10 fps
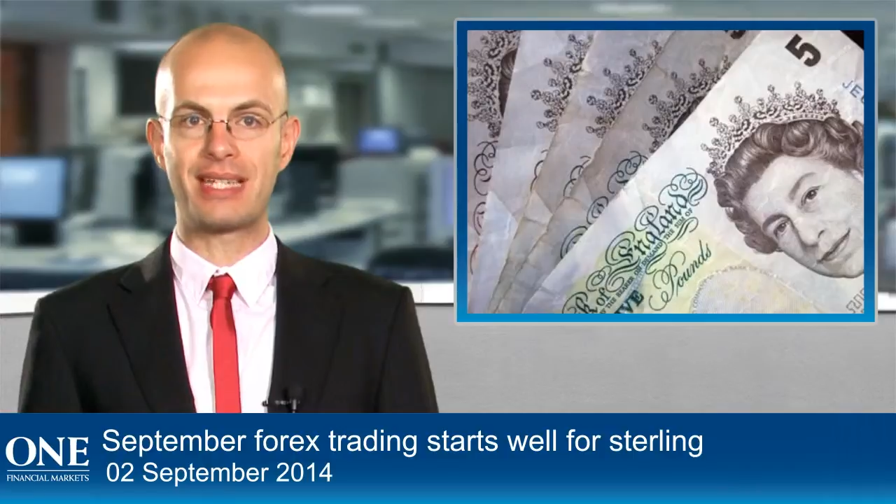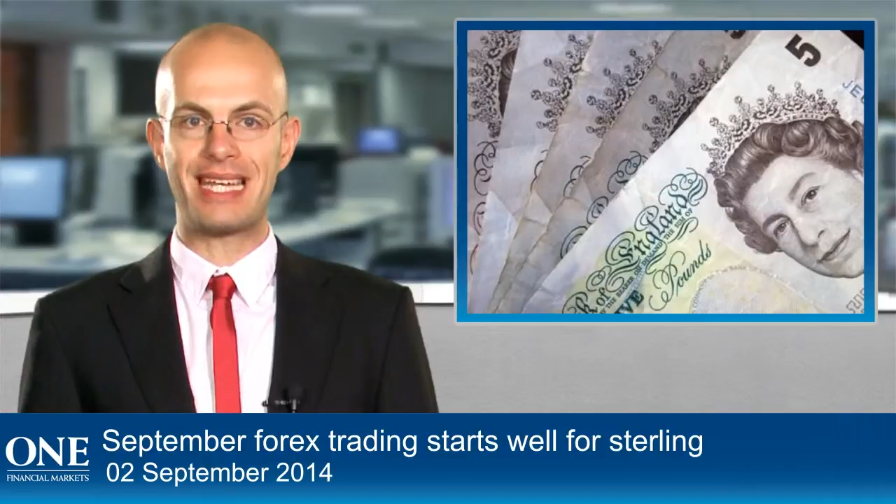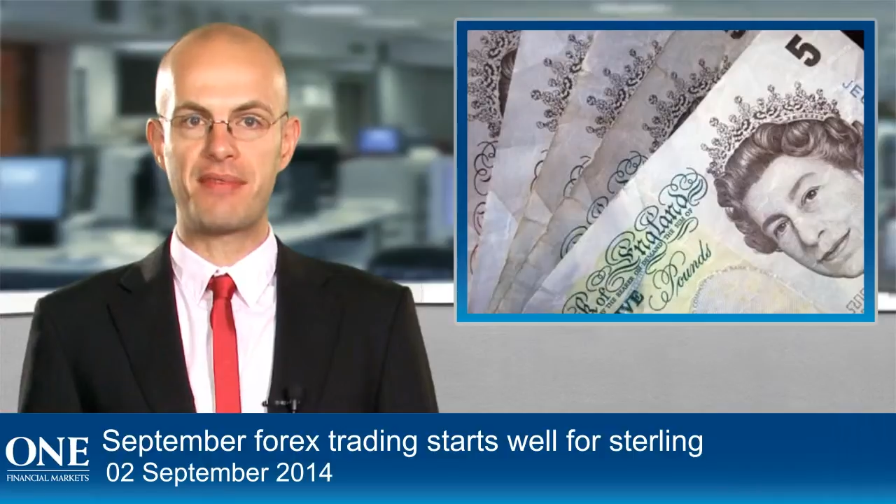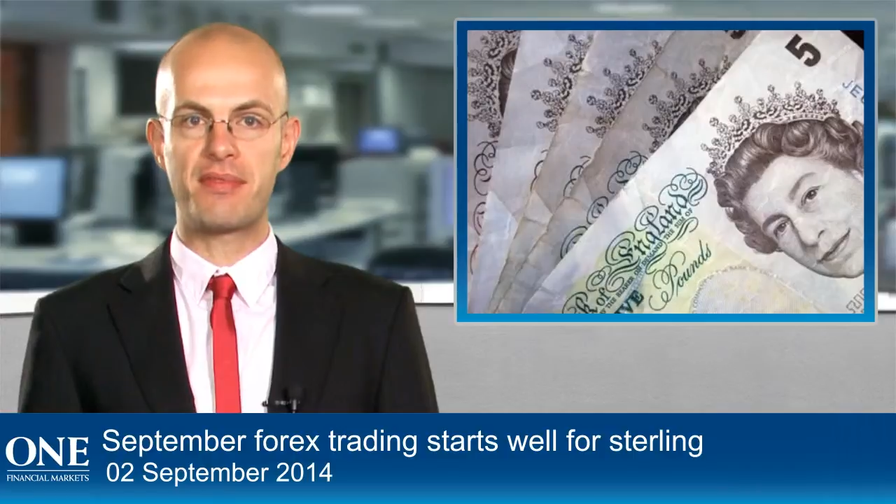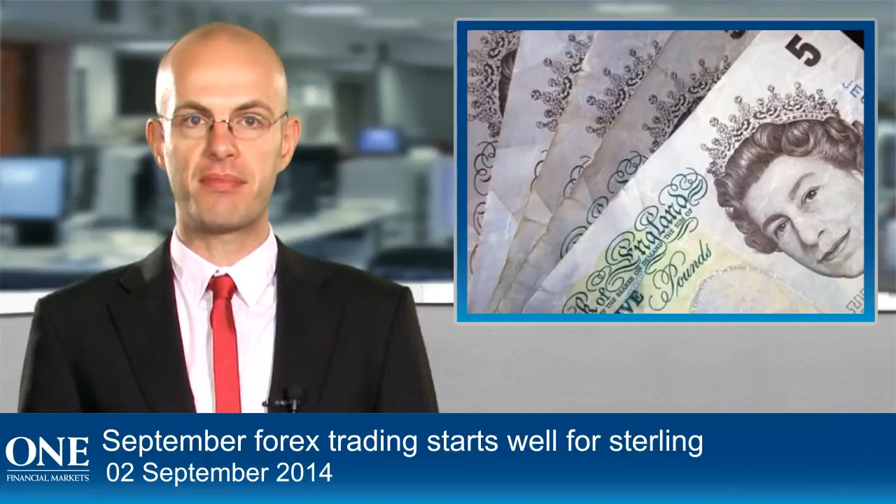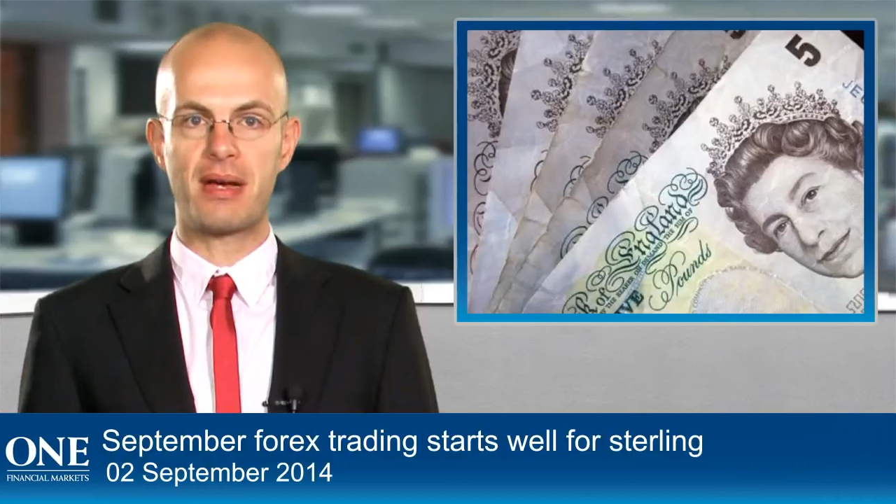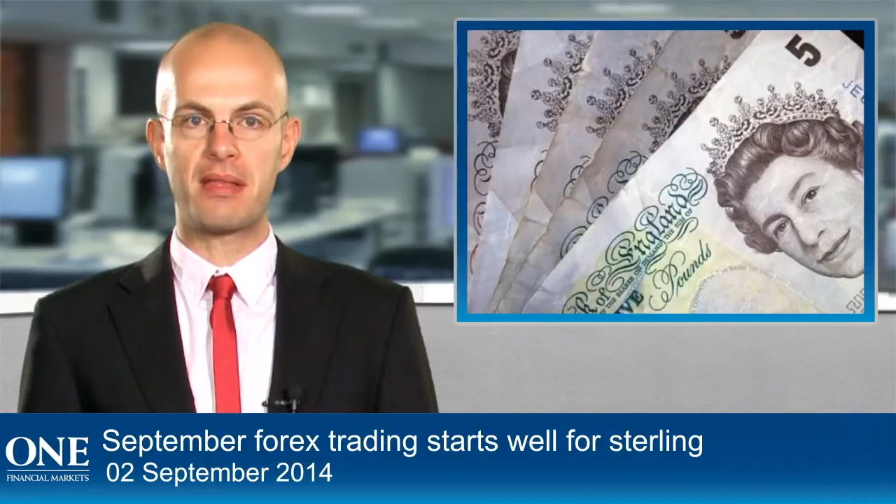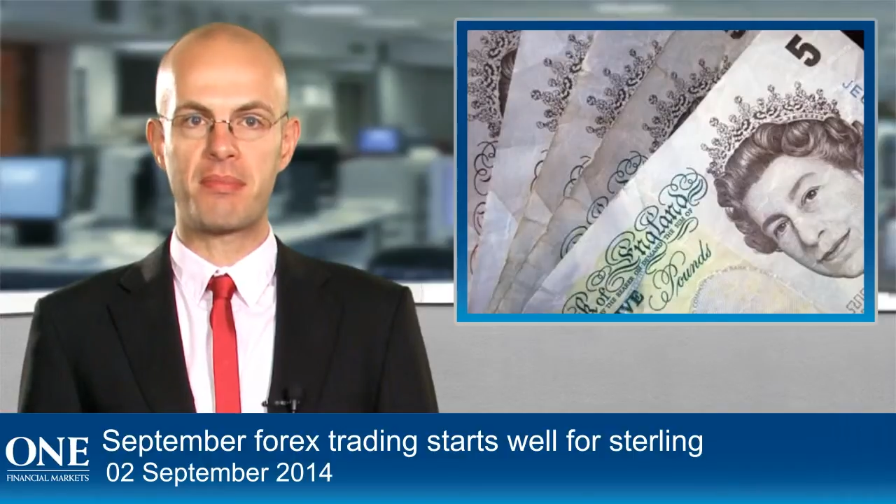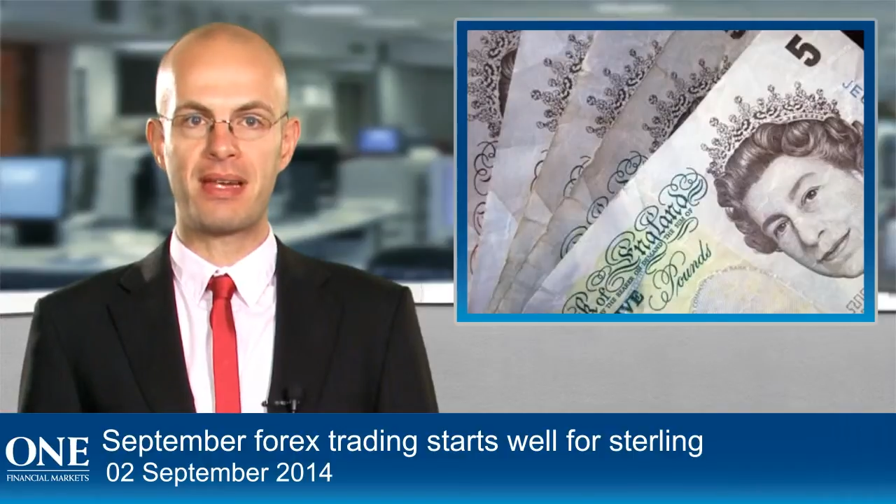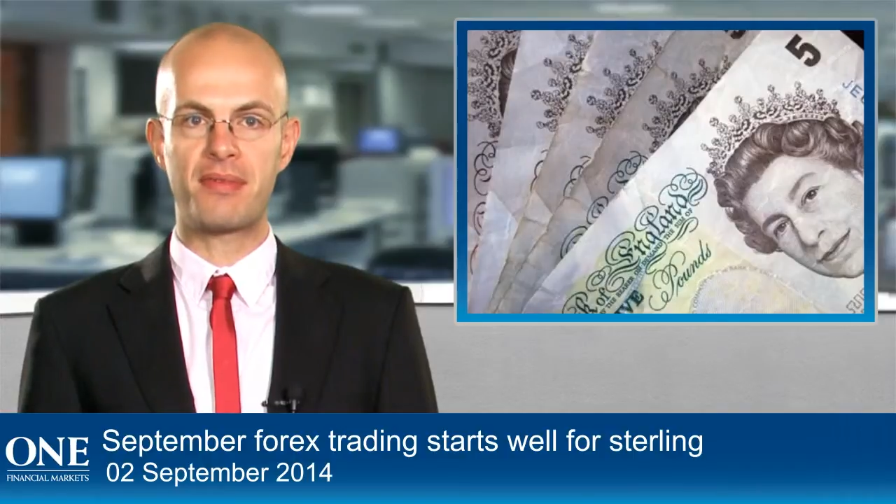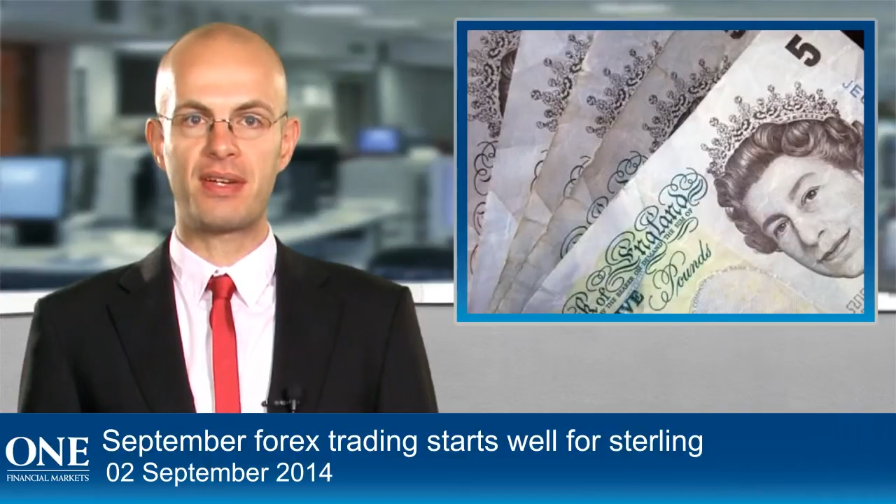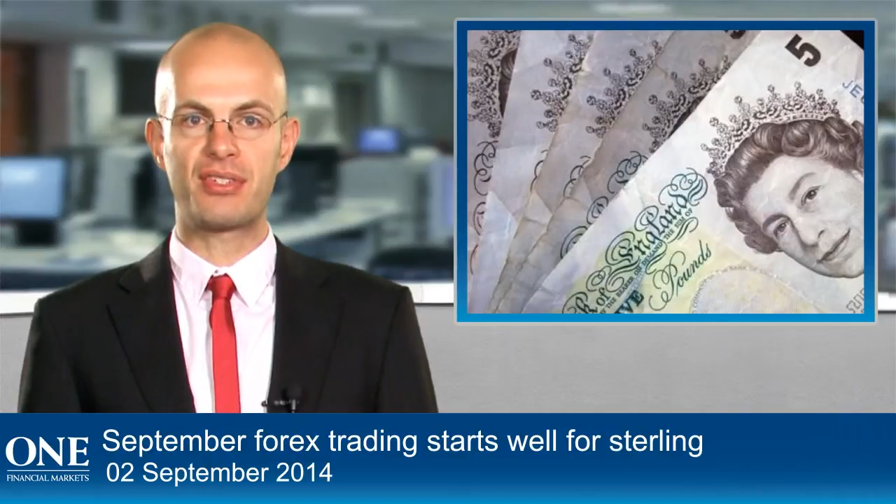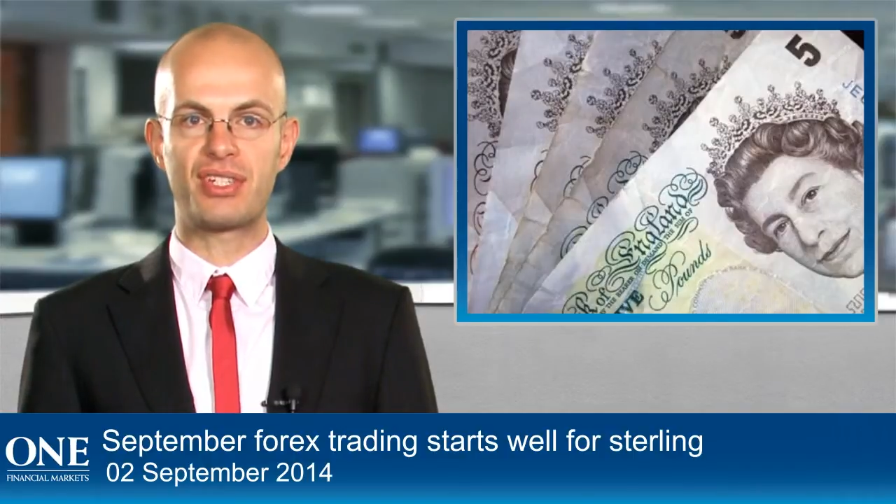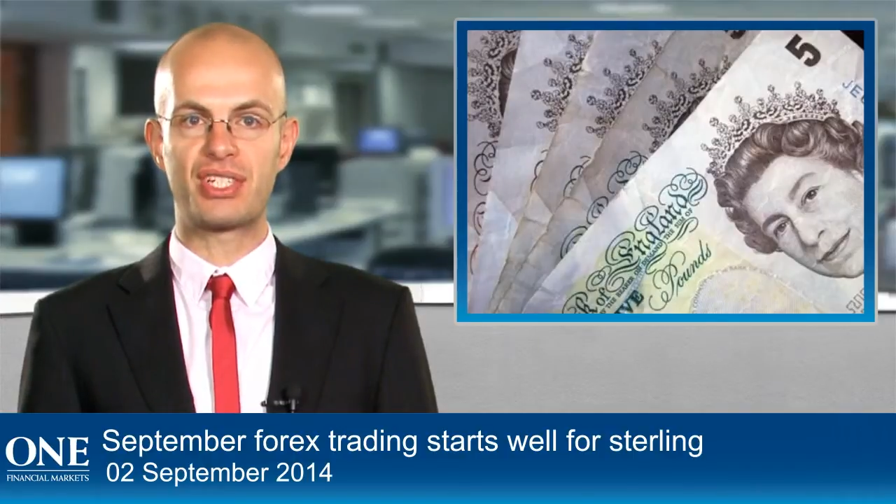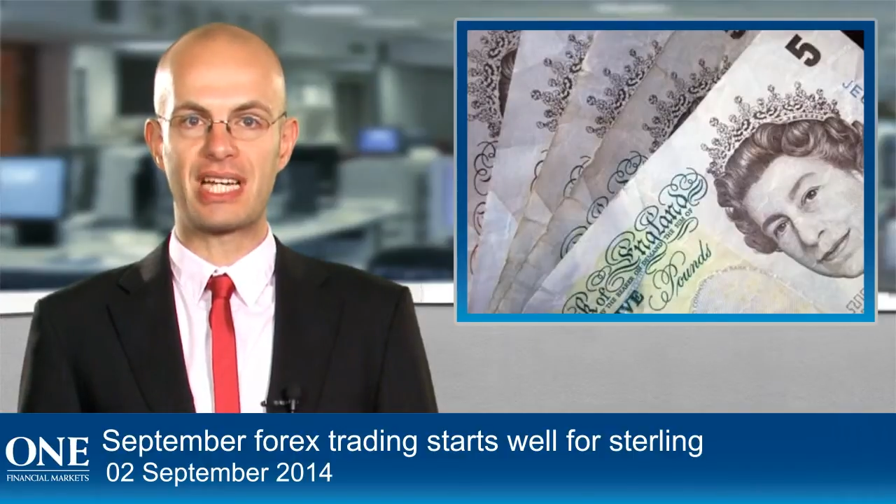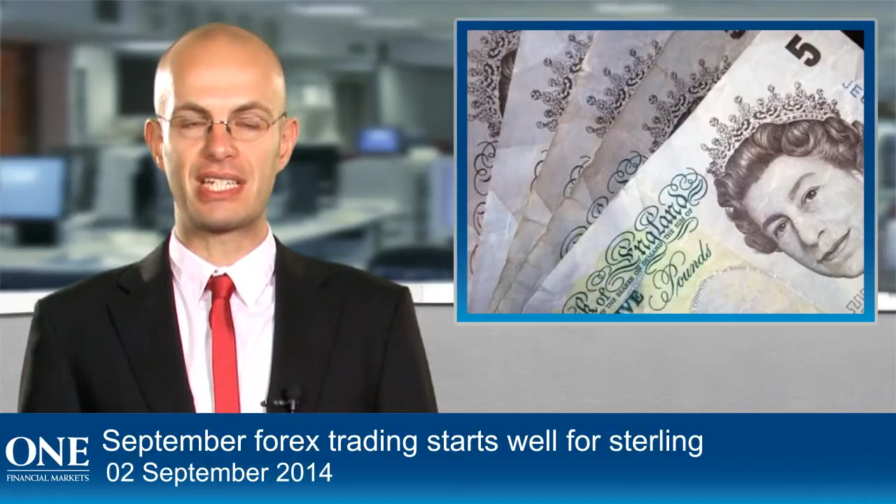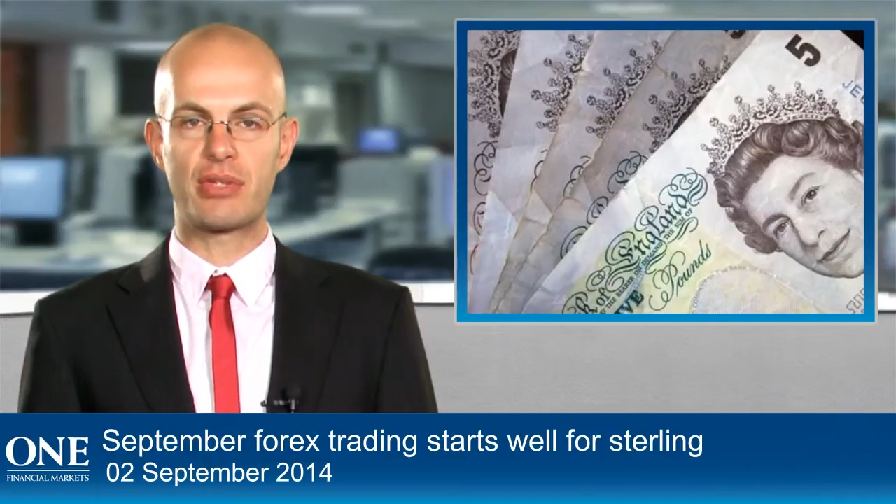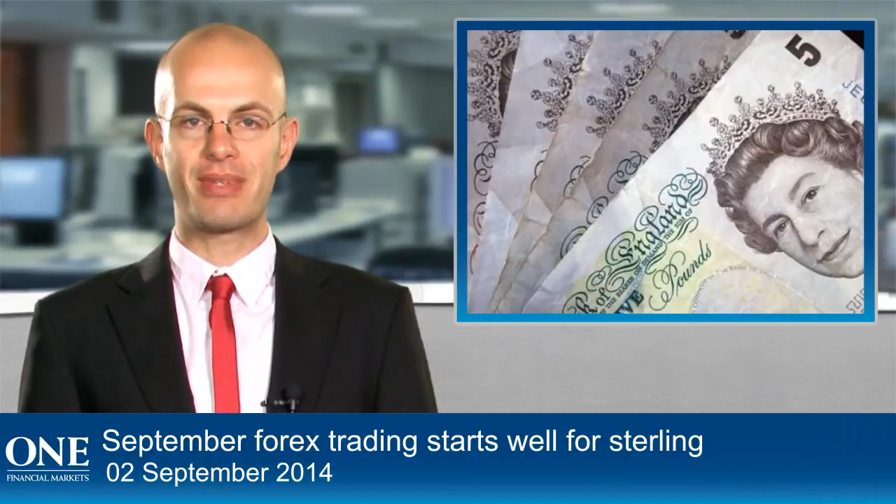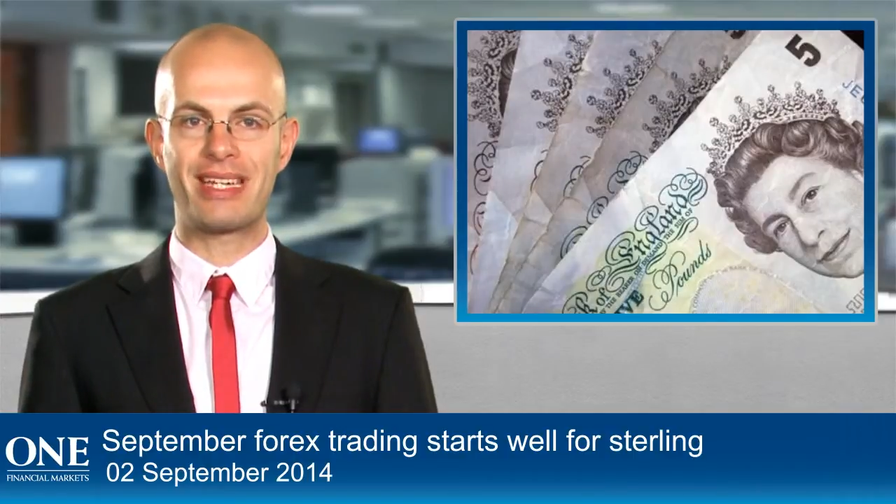even by manufacturing stats coming